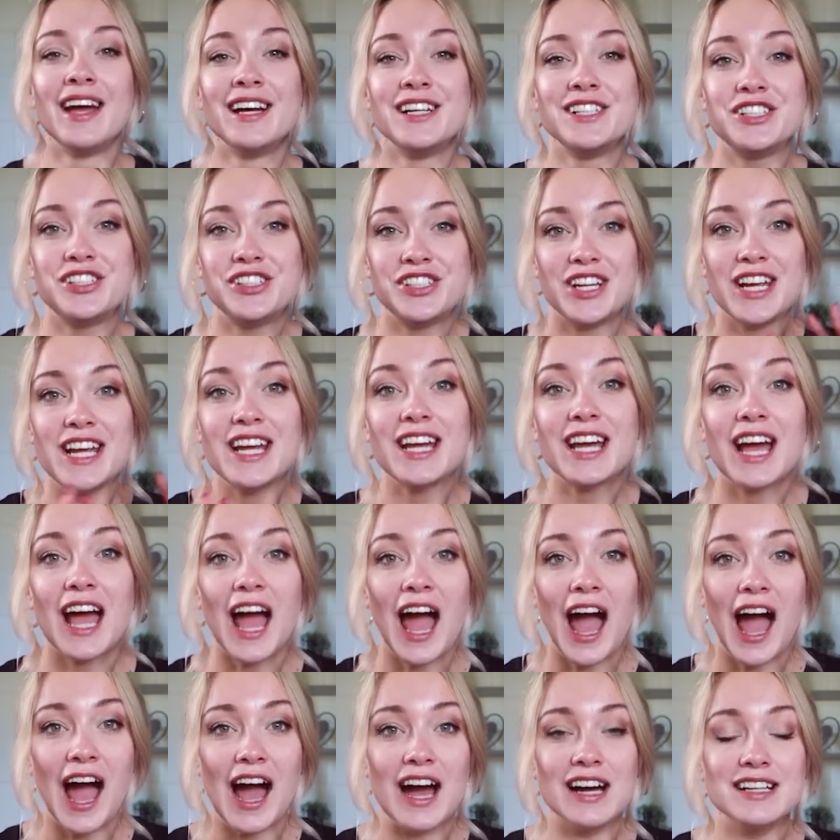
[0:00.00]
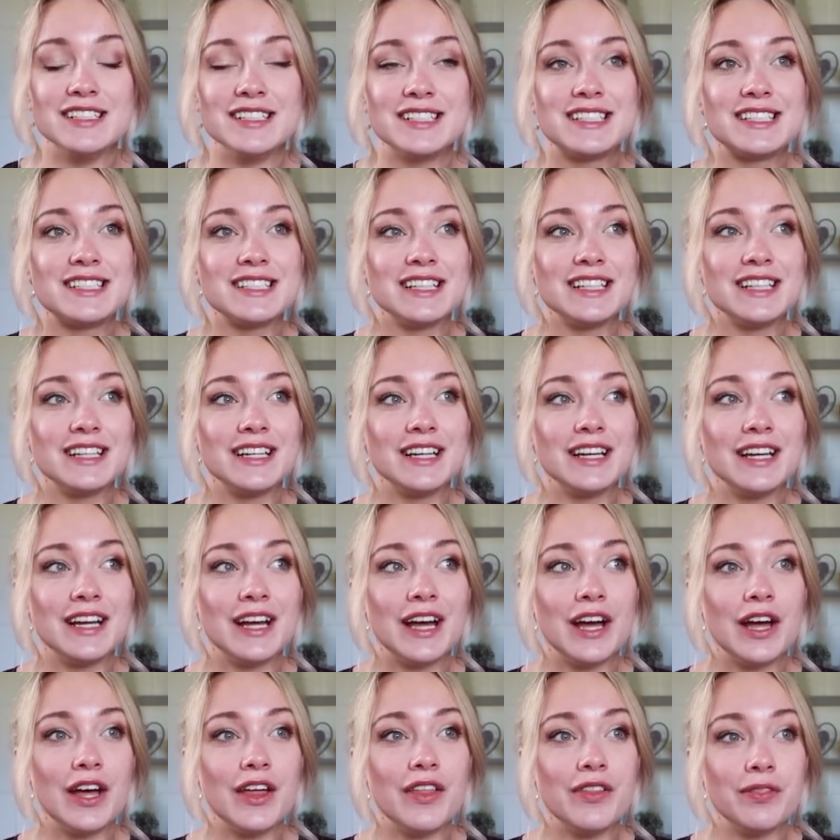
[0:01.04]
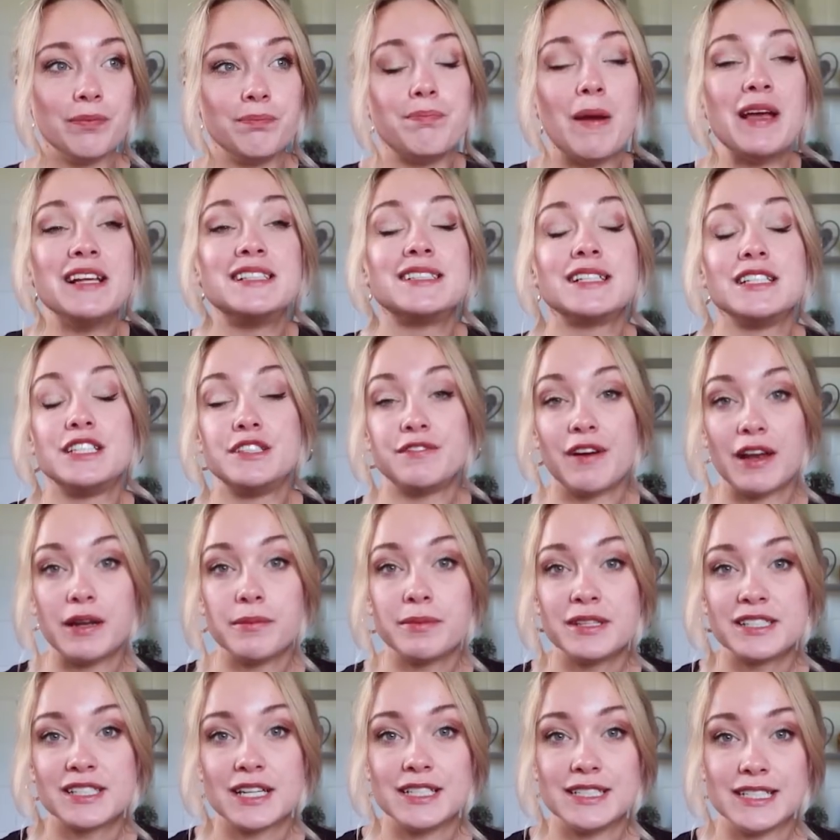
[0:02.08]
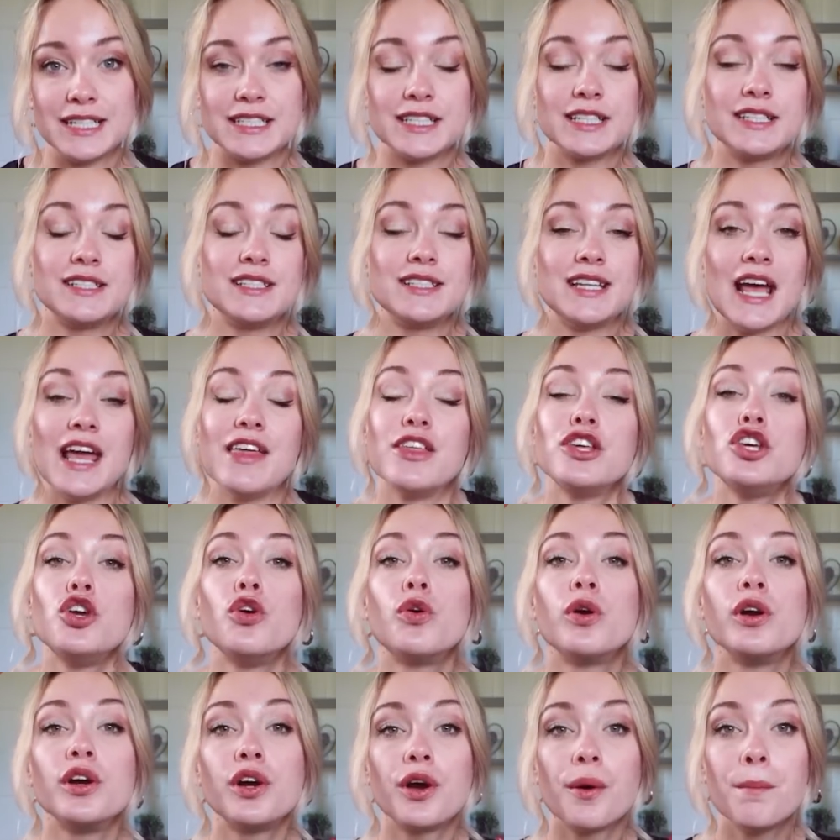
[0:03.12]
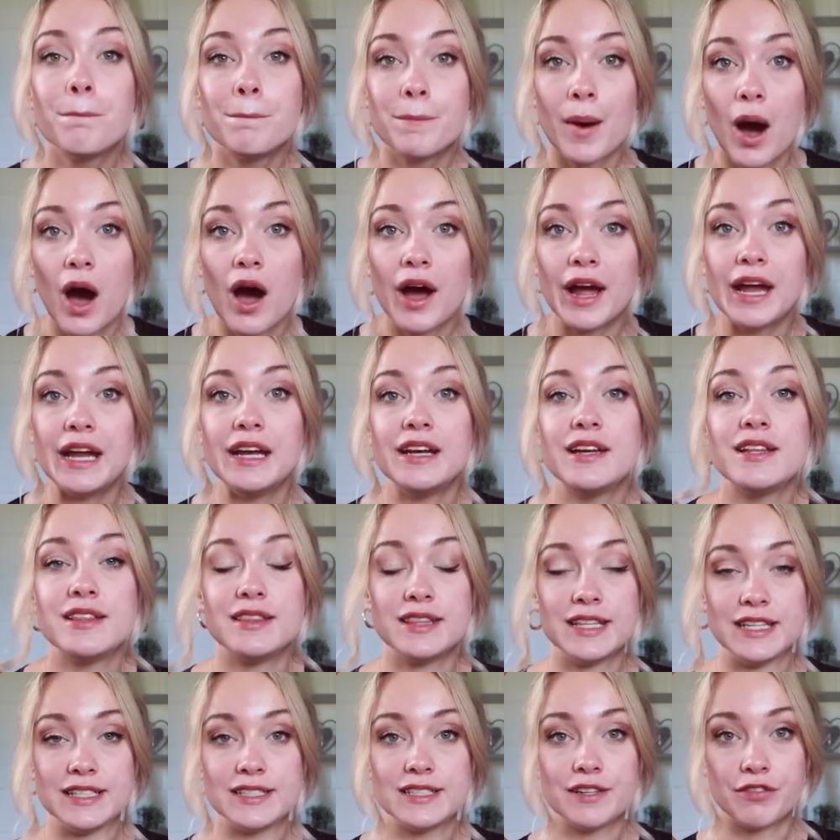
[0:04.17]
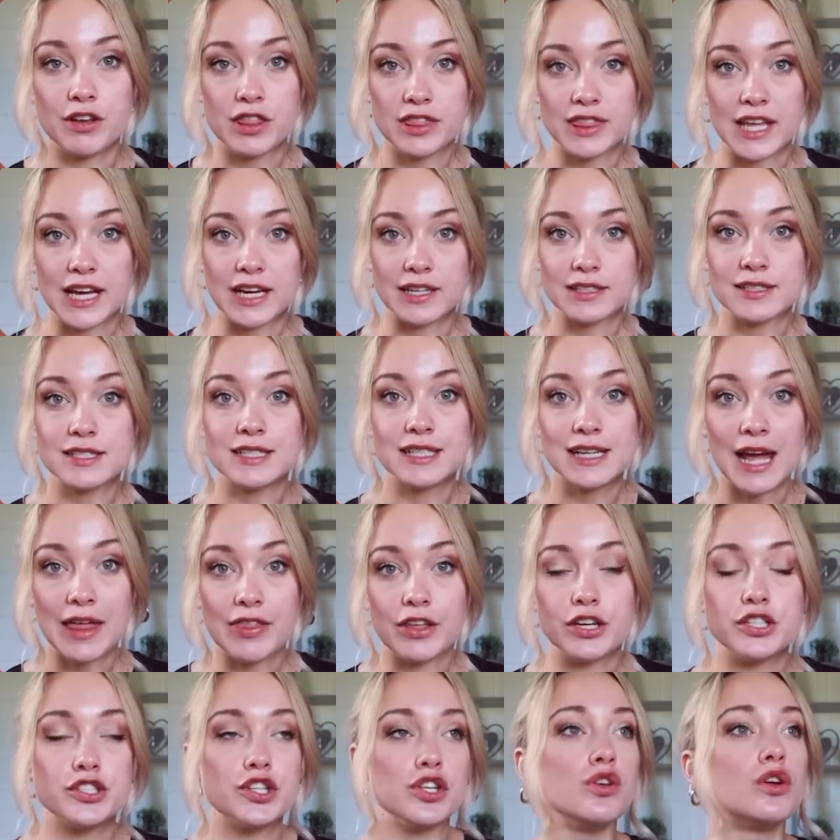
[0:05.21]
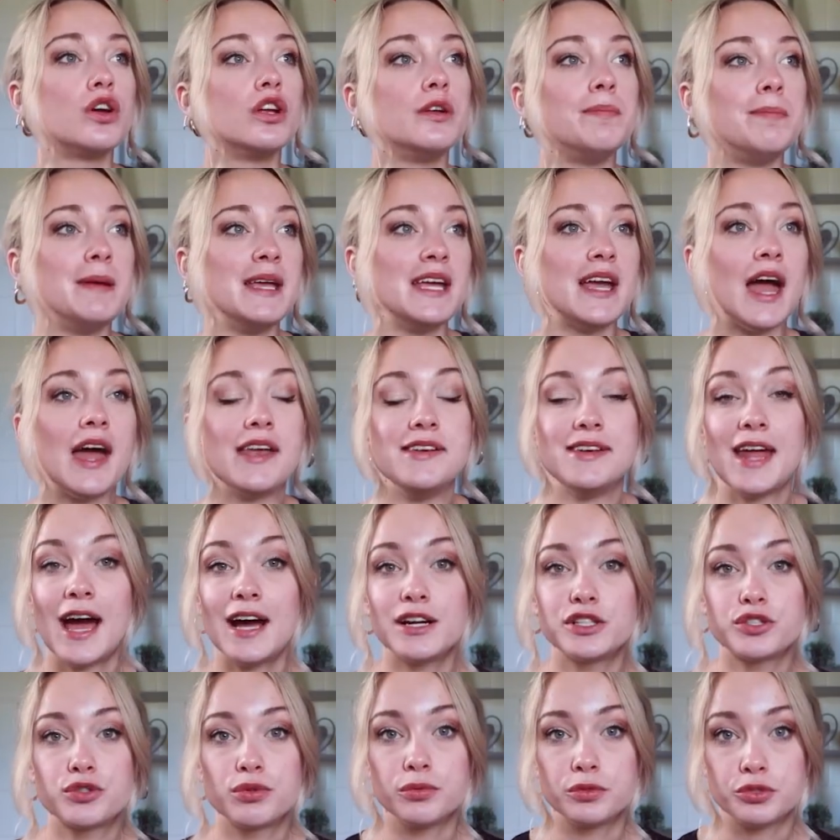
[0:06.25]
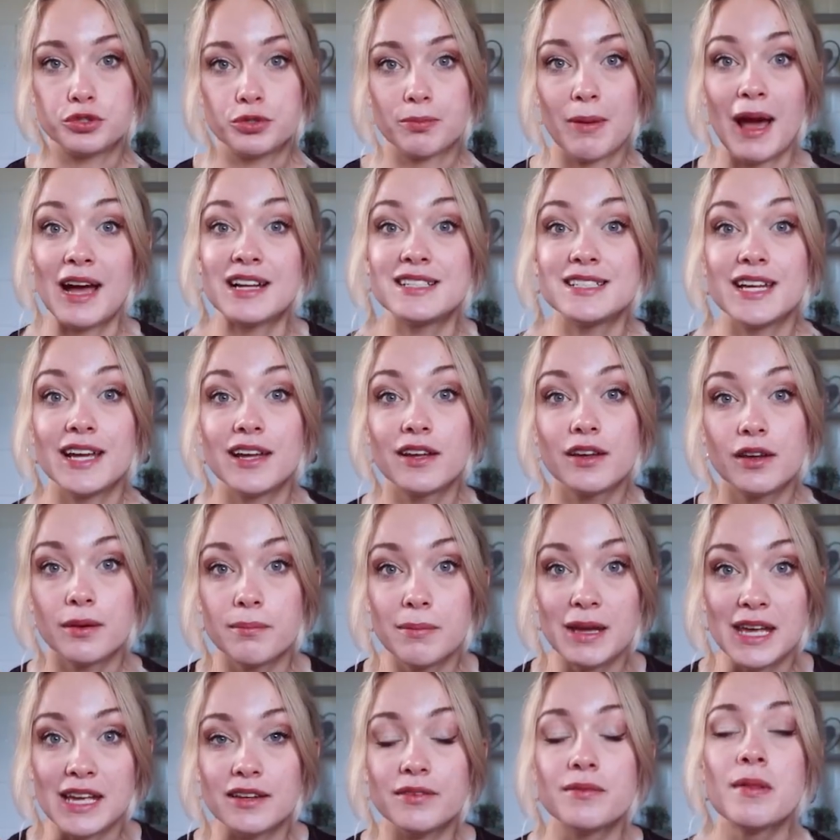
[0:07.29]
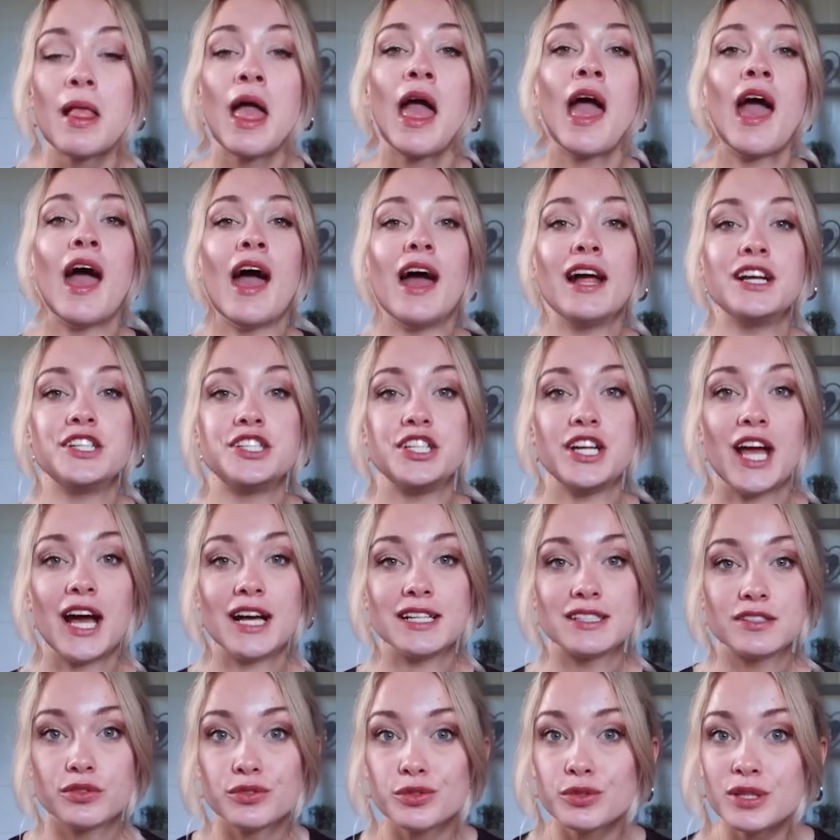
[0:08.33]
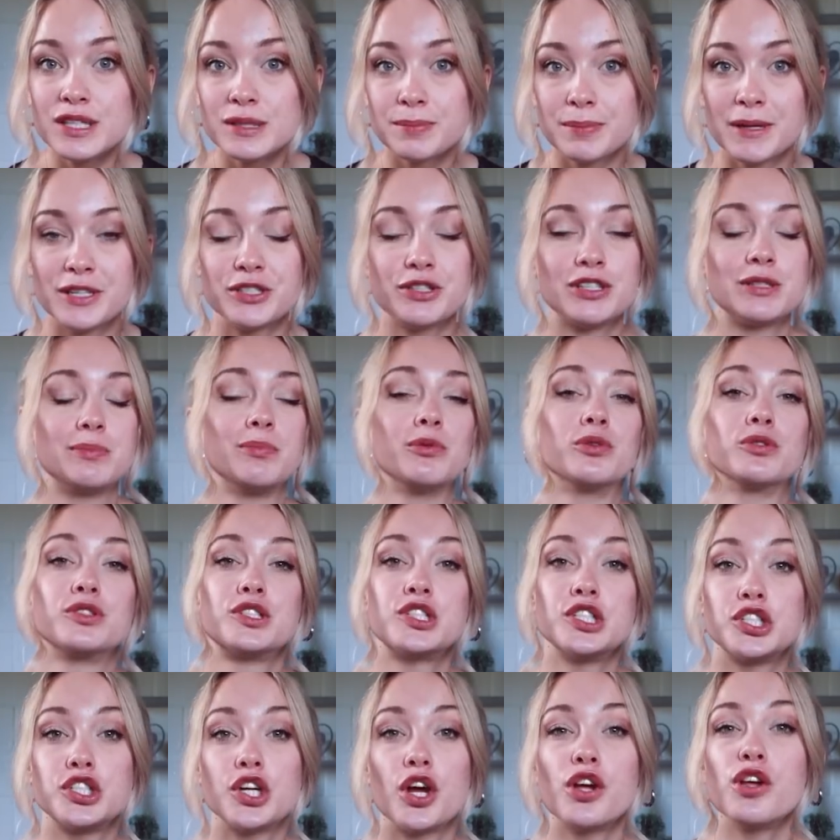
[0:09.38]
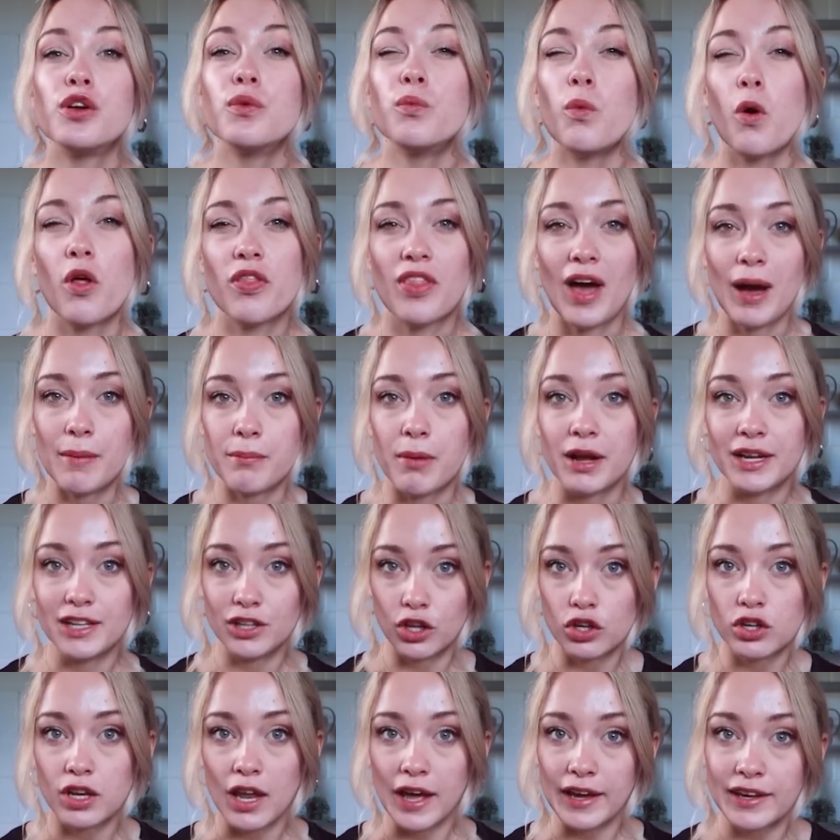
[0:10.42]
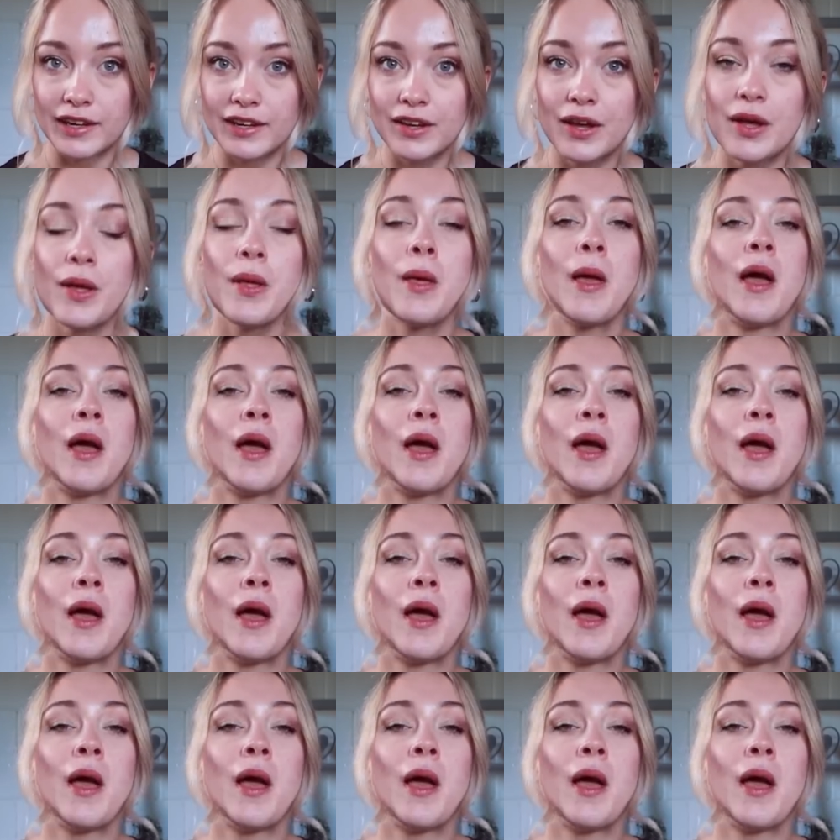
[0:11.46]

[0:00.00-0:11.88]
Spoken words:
She has basically developed this idea to say that you can combine these different things together. So you could be a natural, dramatic gamine, and she has all these Pinterest boards to show you what that might look like.